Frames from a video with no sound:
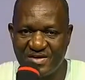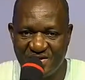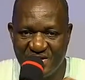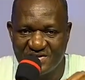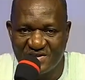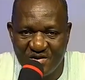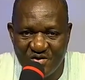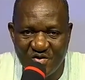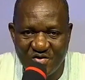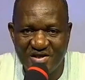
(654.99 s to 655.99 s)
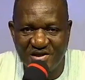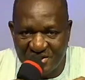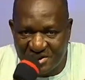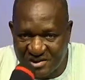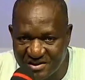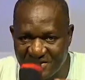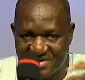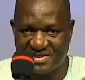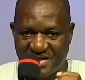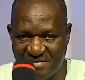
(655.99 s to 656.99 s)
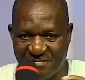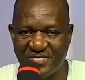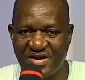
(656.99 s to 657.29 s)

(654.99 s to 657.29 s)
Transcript: His glory shields him.